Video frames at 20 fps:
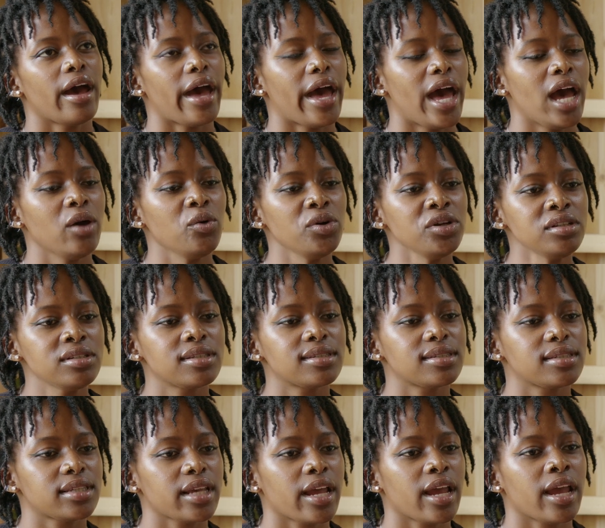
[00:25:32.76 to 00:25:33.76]
I would
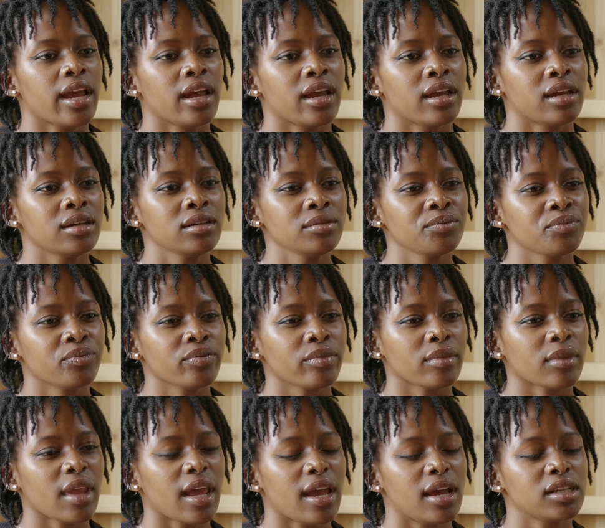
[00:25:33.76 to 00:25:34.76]
say,
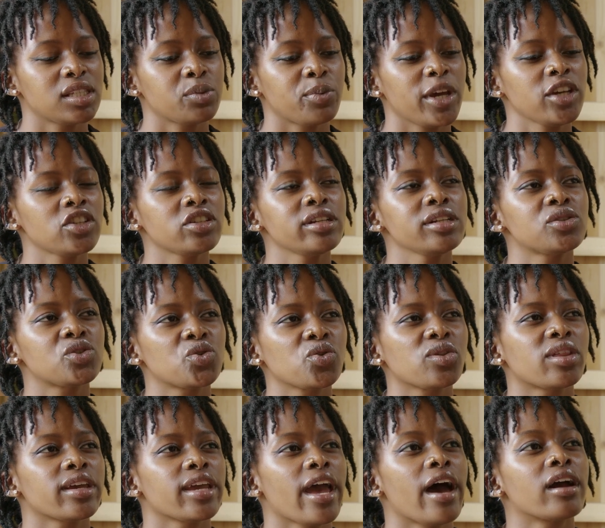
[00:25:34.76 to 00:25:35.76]
especially to
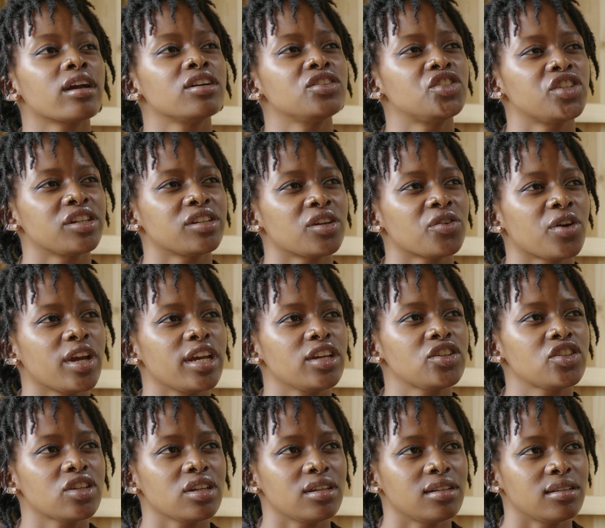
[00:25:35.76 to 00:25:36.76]
the younger
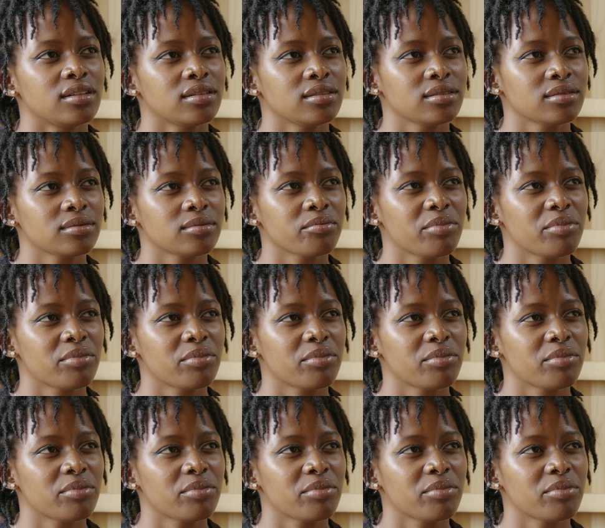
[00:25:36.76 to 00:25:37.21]
generation,